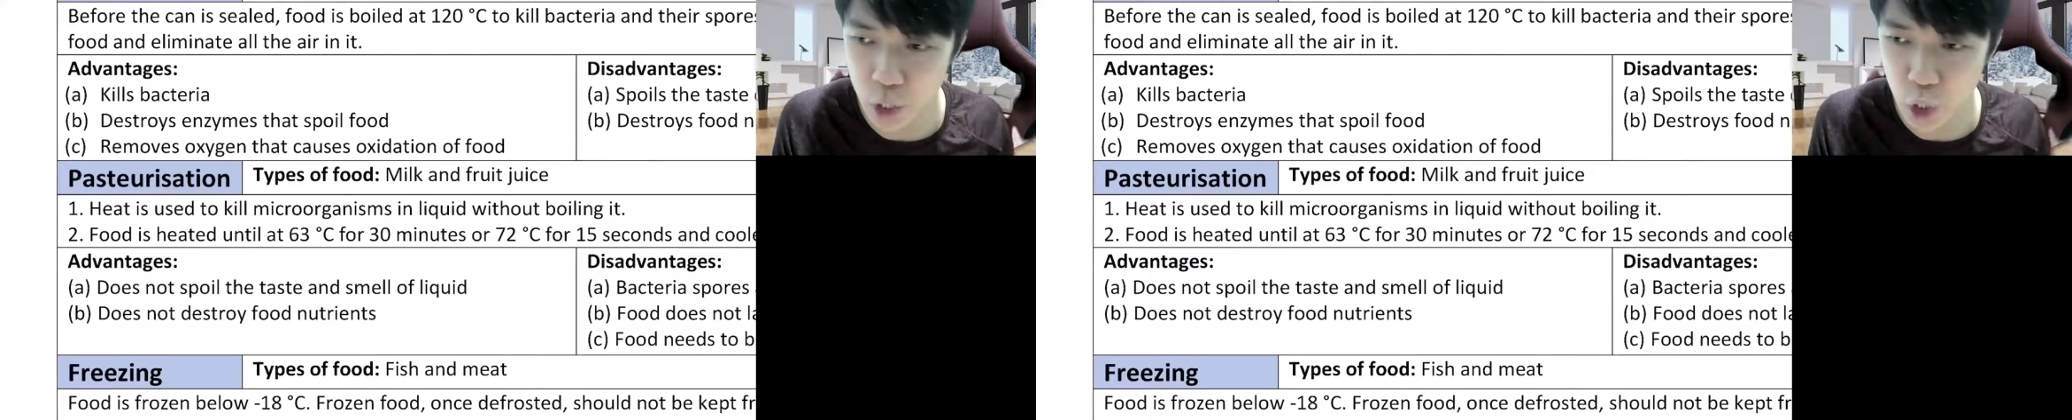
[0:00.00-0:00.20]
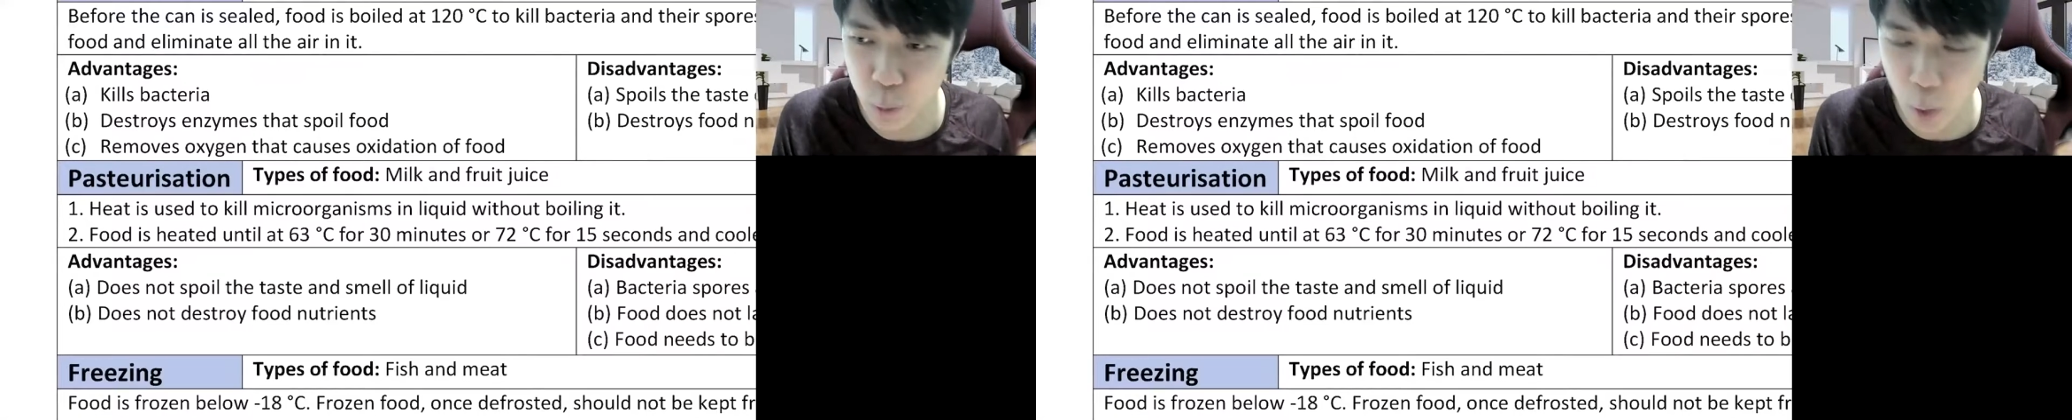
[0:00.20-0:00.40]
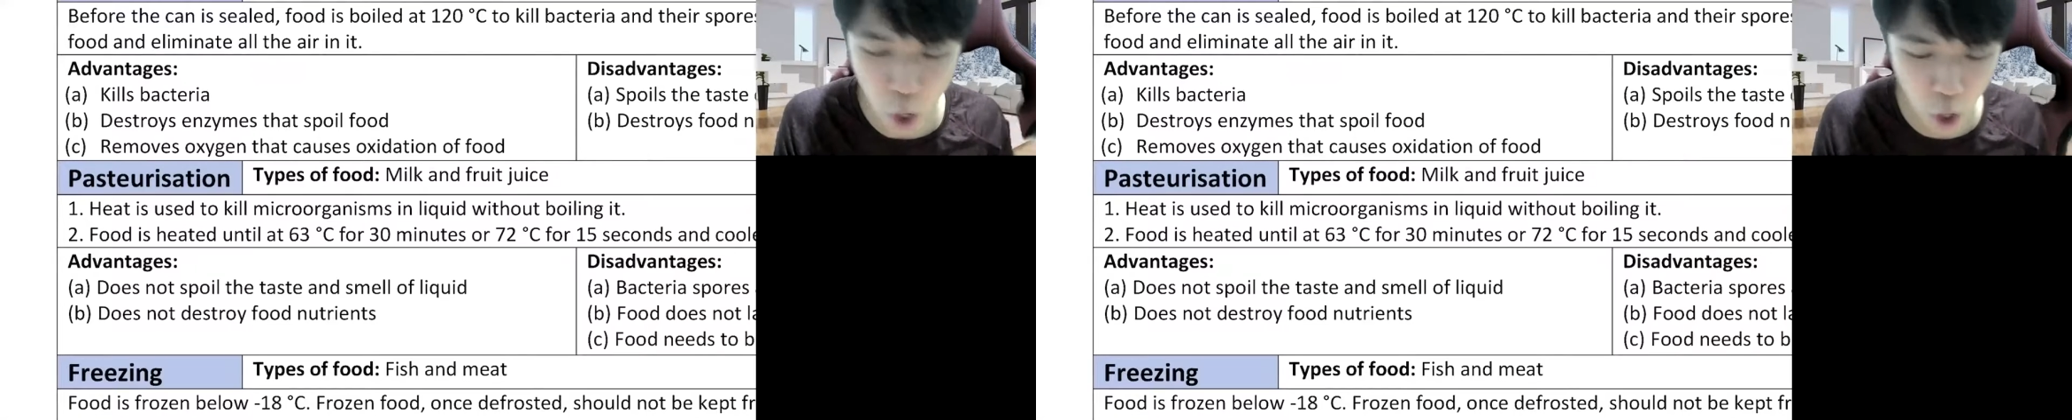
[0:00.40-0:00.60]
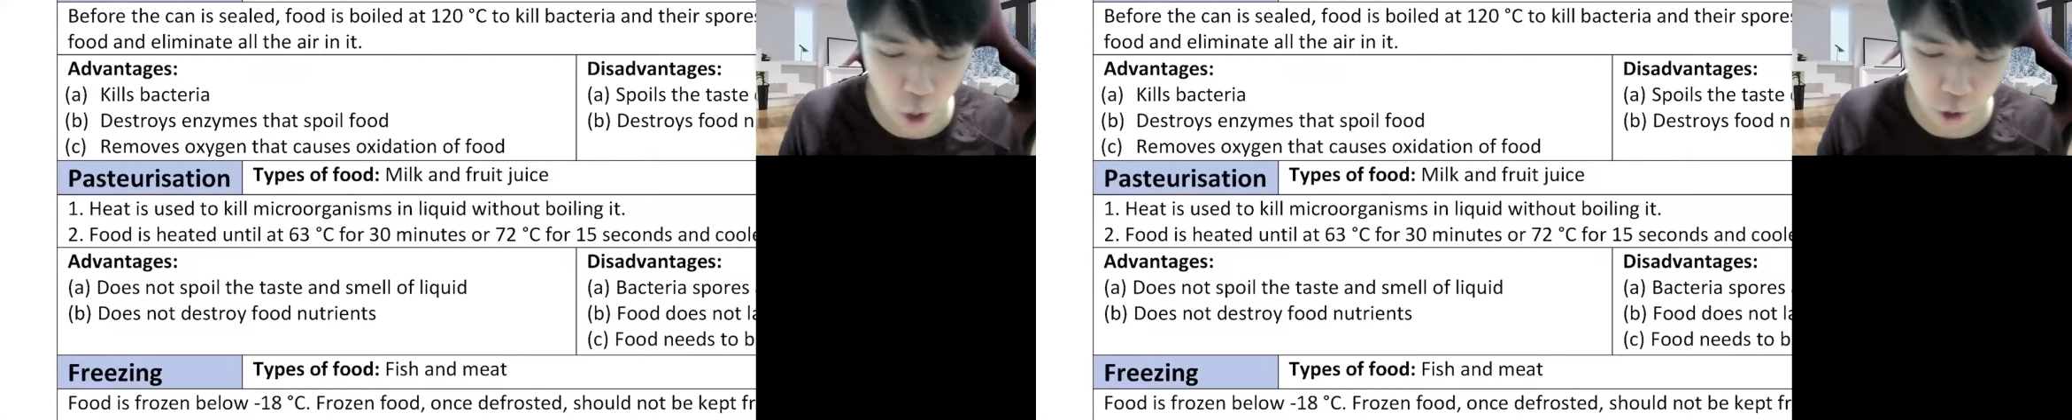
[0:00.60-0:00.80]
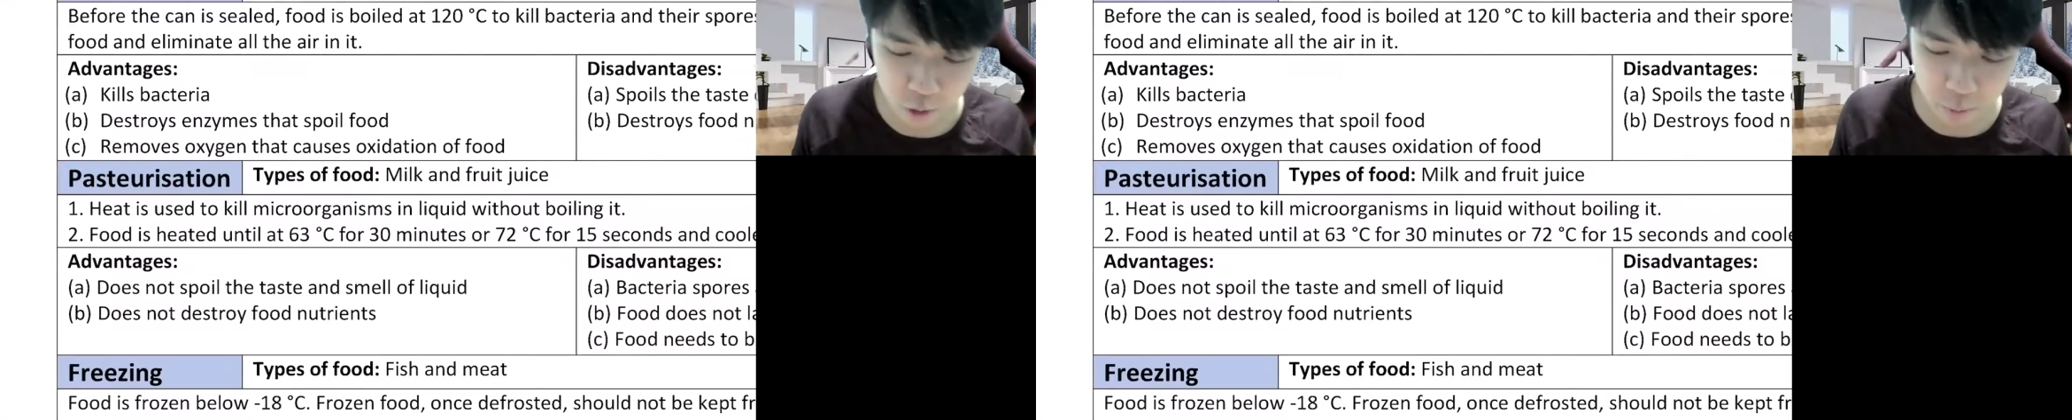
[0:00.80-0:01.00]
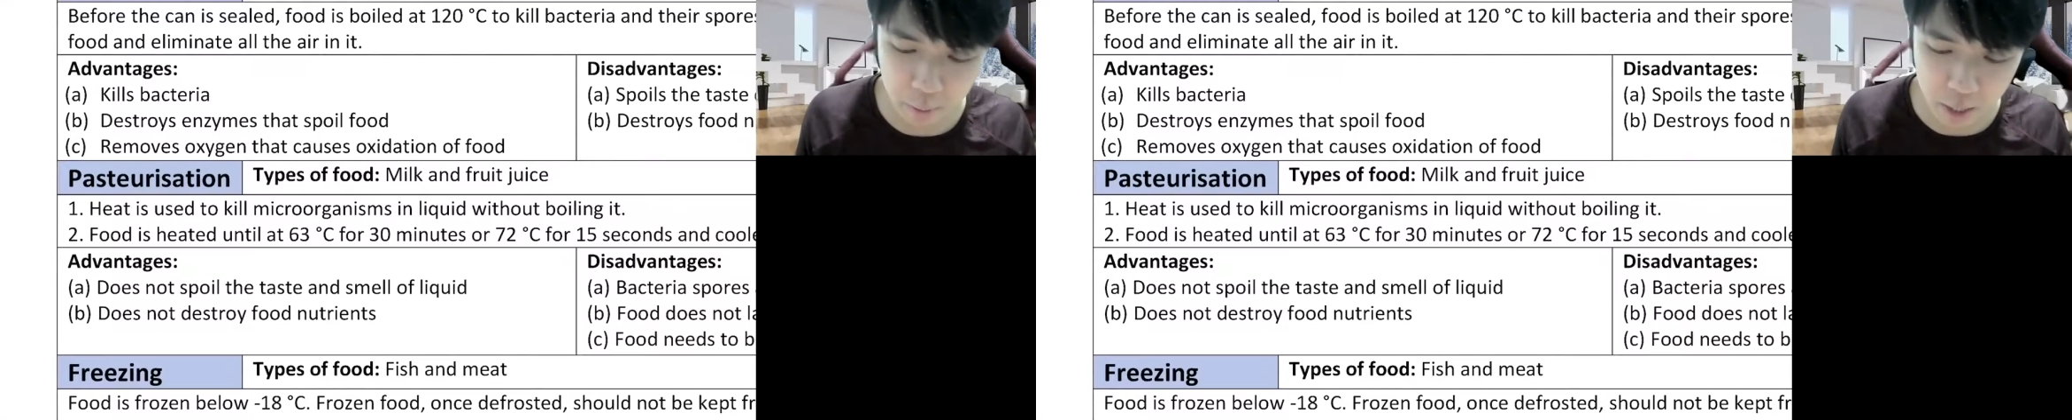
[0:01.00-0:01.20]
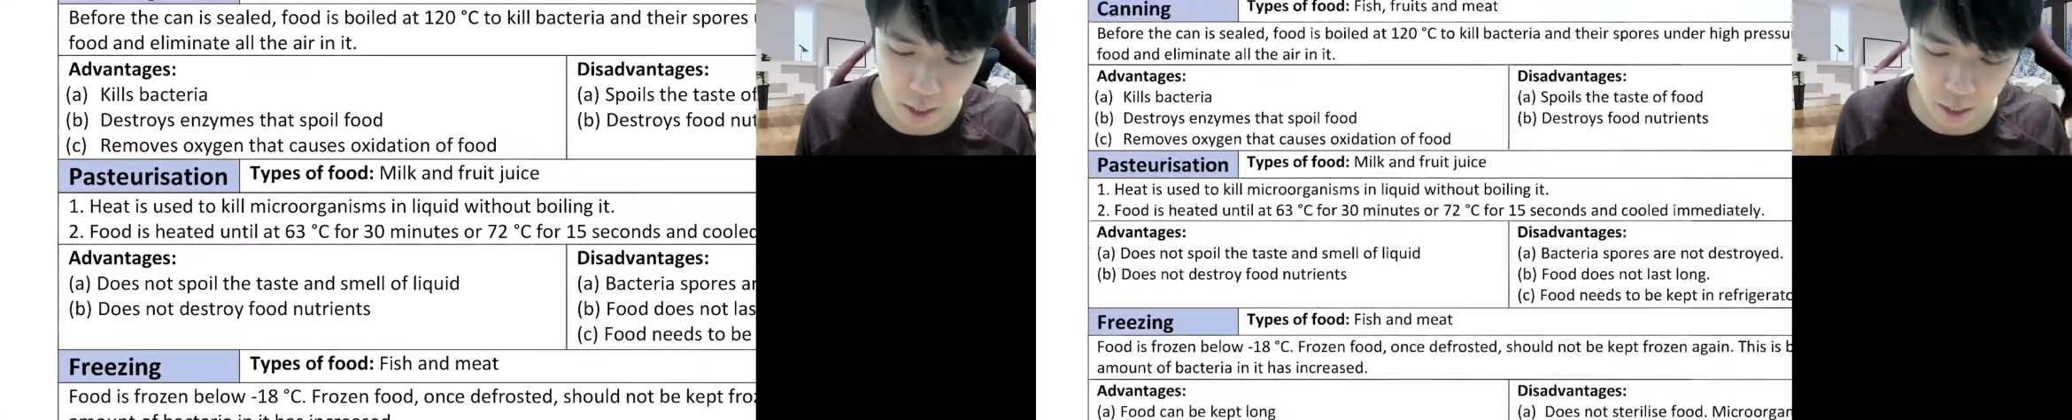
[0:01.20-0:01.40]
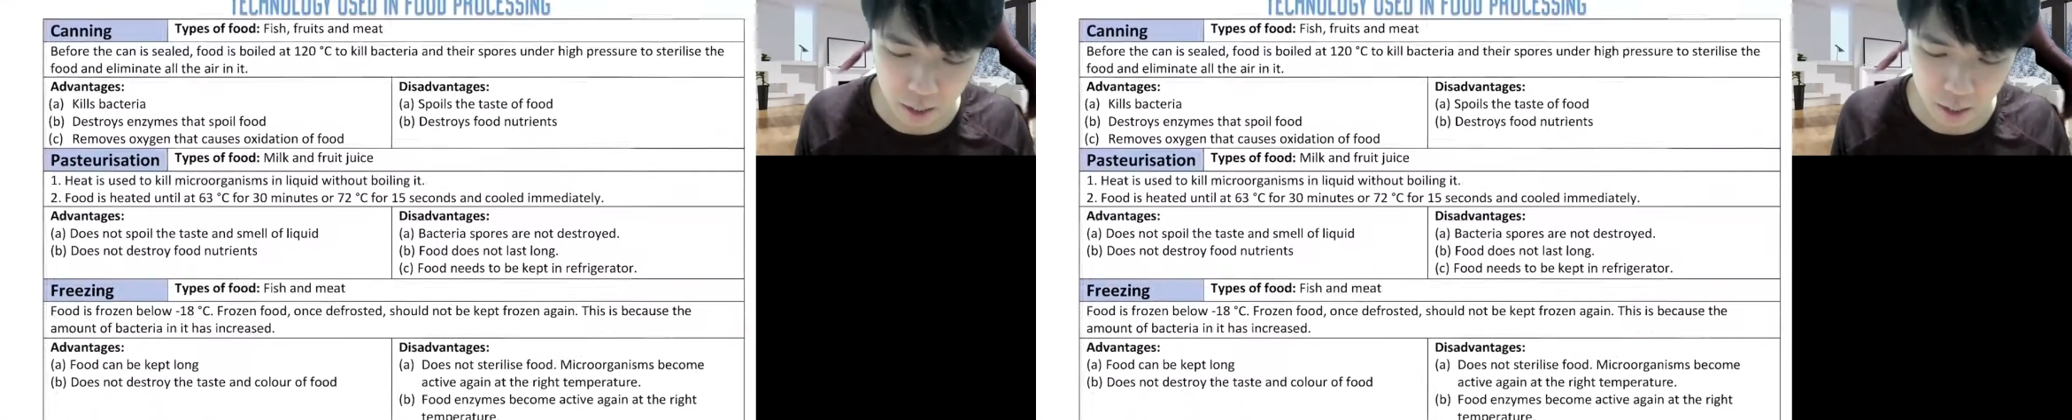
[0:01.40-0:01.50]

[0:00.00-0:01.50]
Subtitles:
spores, maybe.